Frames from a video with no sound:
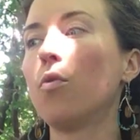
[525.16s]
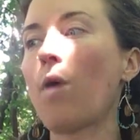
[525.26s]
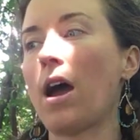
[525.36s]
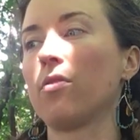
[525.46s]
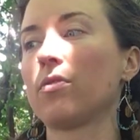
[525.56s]

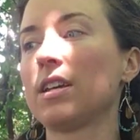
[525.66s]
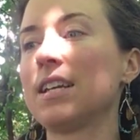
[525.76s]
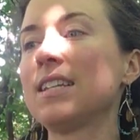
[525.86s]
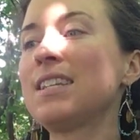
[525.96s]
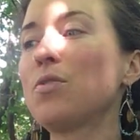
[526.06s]
Wow,
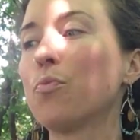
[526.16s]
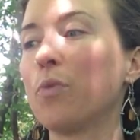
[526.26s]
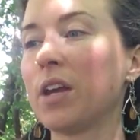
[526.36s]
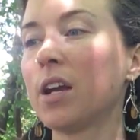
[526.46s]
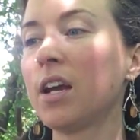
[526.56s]
is
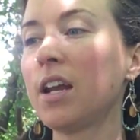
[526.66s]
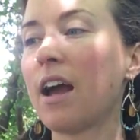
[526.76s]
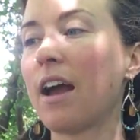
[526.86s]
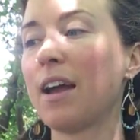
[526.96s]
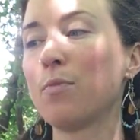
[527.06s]
it weird?
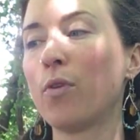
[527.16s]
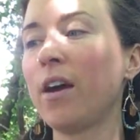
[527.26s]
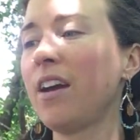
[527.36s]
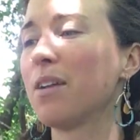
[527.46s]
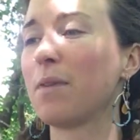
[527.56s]
I'm
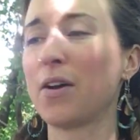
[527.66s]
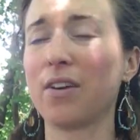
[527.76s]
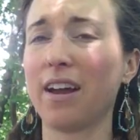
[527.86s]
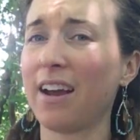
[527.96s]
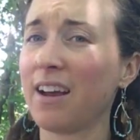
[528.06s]
worried about
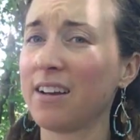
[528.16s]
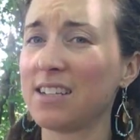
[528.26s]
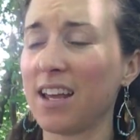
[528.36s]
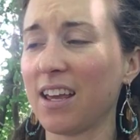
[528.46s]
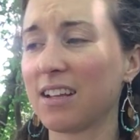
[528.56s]
our air
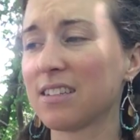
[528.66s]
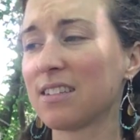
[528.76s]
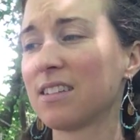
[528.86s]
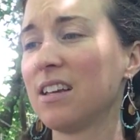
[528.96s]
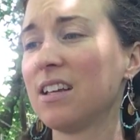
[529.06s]

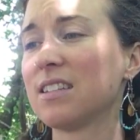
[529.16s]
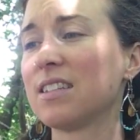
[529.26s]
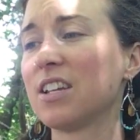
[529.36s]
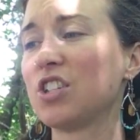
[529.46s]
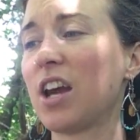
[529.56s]
tanks,
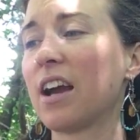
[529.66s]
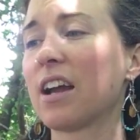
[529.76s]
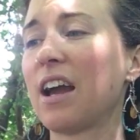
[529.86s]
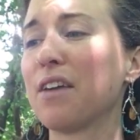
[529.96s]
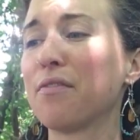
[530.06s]
said
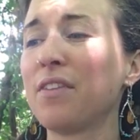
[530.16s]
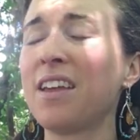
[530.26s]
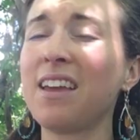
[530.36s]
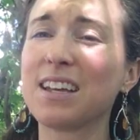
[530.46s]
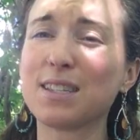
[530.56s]
Jack. I feel
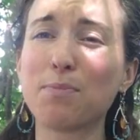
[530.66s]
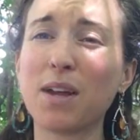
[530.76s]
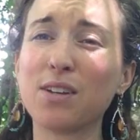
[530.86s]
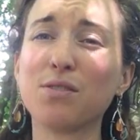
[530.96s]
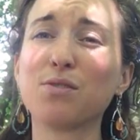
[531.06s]
like it's
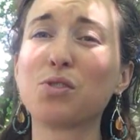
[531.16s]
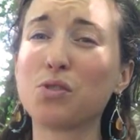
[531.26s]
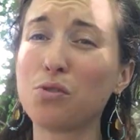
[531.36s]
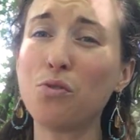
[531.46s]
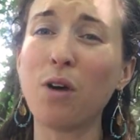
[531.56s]
been
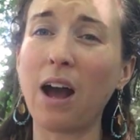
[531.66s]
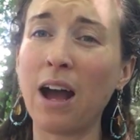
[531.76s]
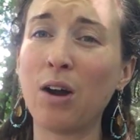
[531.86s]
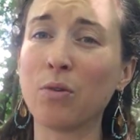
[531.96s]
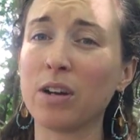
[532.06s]
2
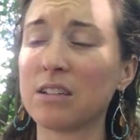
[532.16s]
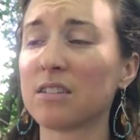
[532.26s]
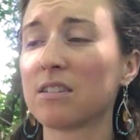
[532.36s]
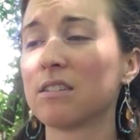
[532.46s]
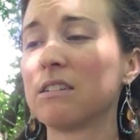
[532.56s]

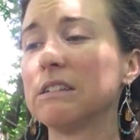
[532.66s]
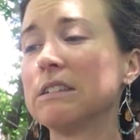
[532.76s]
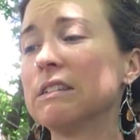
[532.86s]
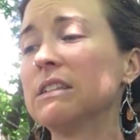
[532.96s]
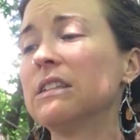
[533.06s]
hours.
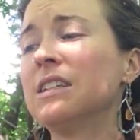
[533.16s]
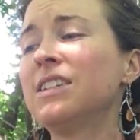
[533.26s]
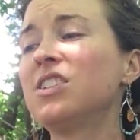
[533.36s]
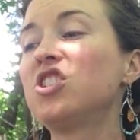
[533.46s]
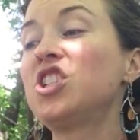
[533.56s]

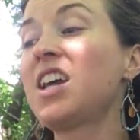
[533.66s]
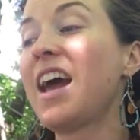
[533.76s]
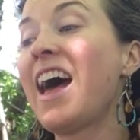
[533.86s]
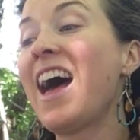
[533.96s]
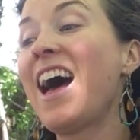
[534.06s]

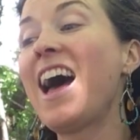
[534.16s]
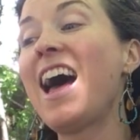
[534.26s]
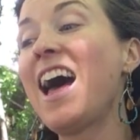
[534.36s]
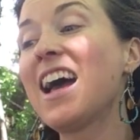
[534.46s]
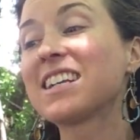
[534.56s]

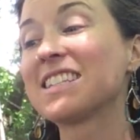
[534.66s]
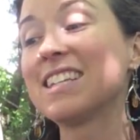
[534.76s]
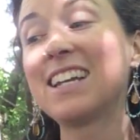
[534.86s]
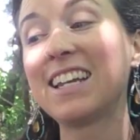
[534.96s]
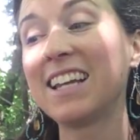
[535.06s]
Jack,
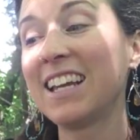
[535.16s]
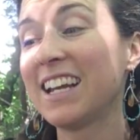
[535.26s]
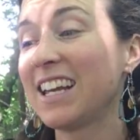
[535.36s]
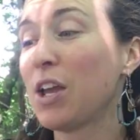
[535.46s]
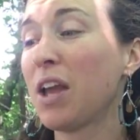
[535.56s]
said
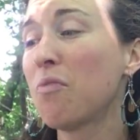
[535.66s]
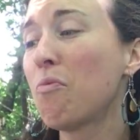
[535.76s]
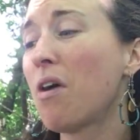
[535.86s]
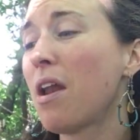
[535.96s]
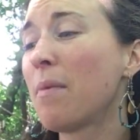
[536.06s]
Annie.
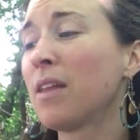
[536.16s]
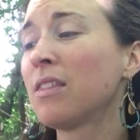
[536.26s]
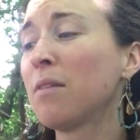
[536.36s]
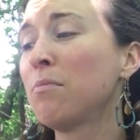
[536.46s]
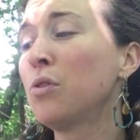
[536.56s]
And what
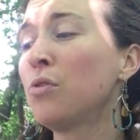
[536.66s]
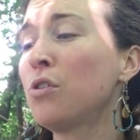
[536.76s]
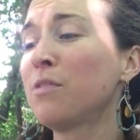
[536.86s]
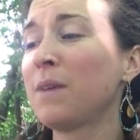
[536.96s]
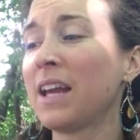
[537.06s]
about the
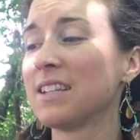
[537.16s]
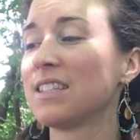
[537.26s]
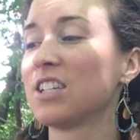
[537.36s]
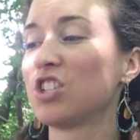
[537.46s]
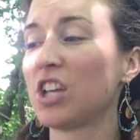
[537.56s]
moon man,
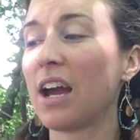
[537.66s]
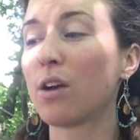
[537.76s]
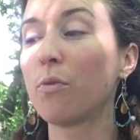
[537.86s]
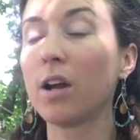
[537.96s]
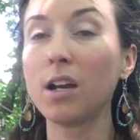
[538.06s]
said
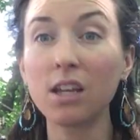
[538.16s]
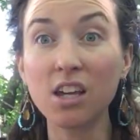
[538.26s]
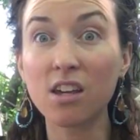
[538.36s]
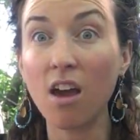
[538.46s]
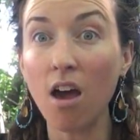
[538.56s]
Jack. Where did
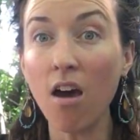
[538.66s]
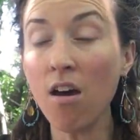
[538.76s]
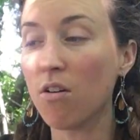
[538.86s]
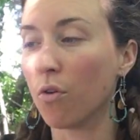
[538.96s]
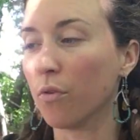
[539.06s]
he
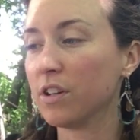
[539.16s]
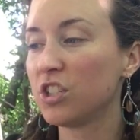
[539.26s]
go?